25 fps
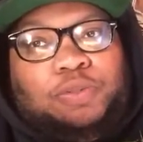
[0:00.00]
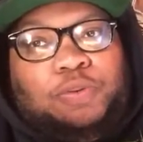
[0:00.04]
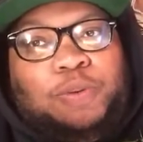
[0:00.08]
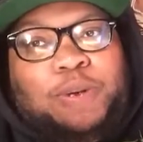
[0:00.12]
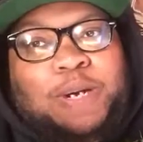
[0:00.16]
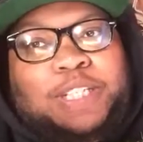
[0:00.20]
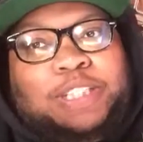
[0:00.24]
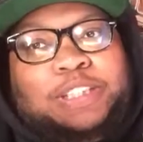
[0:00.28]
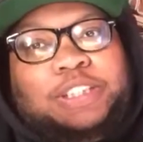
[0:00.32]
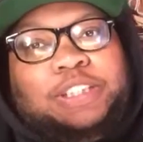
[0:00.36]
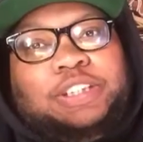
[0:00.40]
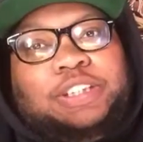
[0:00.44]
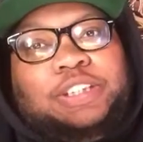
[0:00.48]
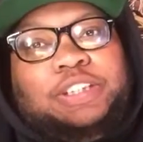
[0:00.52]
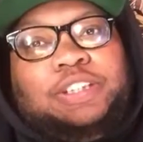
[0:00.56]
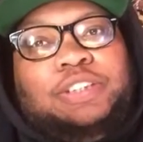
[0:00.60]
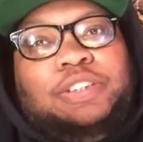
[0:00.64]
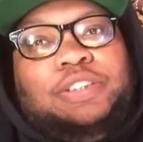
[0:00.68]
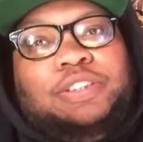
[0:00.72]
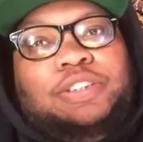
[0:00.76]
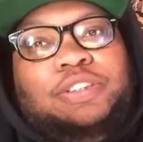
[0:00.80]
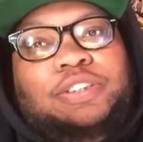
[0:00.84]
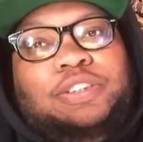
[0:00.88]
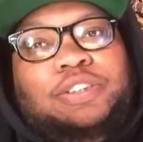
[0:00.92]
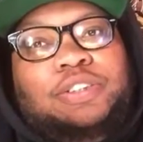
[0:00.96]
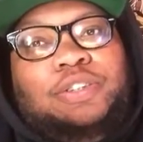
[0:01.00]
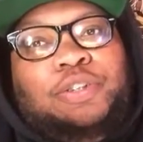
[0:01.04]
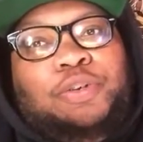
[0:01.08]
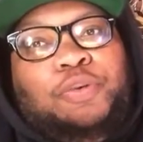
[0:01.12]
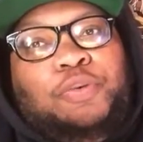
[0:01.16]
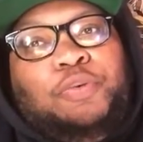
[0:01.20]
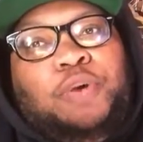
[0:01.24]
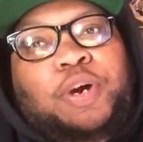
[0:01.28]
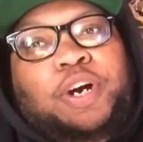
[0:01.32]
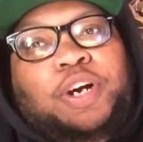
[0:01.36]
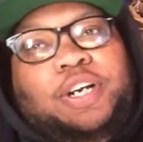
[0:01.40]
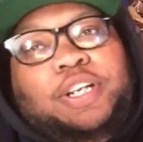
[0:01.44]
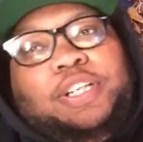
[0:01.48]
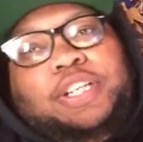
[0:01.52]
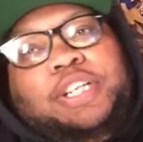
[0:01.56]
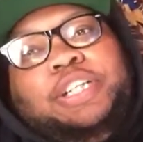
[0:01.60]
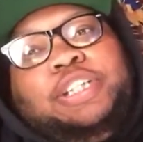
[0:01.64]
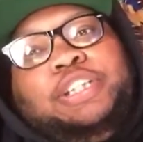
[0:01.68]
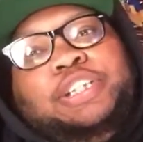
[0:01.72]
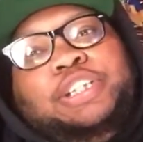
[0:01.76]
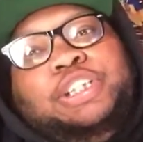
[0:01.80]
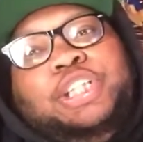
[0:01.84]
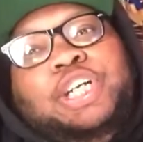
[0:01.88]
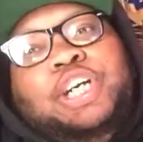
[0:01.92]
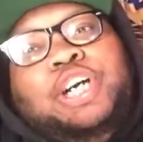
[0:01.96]
question, you work at
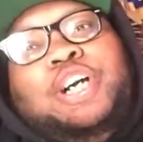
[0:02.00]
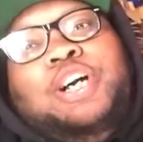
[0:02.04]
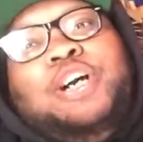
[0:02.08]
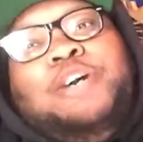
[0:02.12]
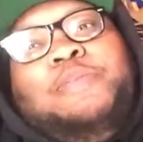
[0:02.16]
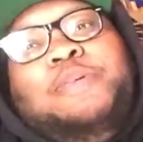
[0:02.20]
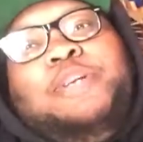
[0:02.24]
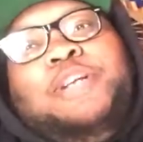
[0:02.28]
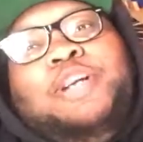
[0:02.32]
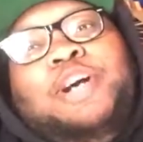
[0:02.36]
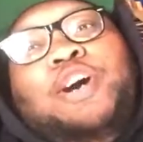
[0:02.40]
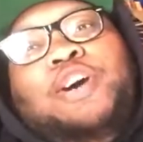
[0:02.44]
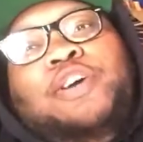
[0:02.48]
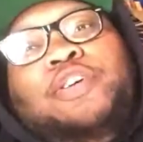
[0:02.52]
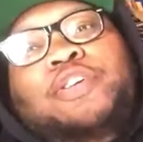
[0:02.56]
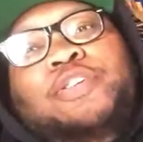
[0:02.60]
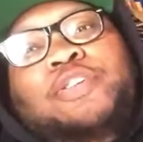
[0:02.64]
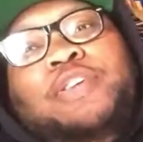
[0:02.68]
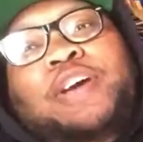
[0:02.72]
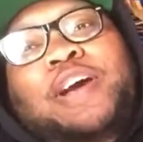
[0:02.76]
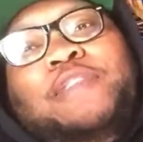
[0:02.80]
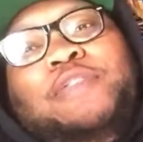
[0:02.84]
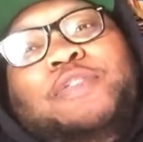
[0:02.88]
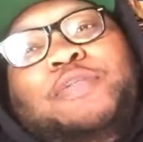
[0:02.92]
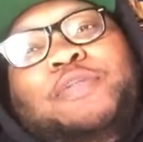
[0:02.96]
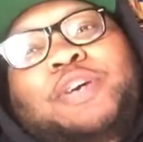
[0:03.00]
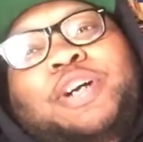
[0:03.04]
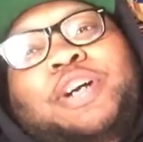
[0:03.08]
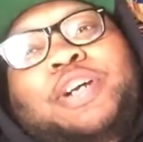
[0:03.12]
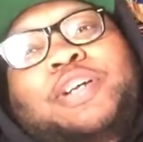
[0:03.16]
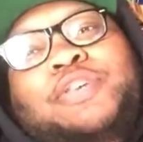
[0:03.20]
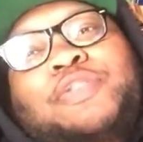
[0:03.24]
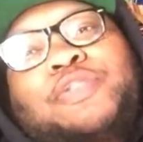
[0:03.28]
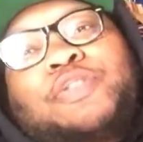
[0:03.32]
a job and y'all you have to wear a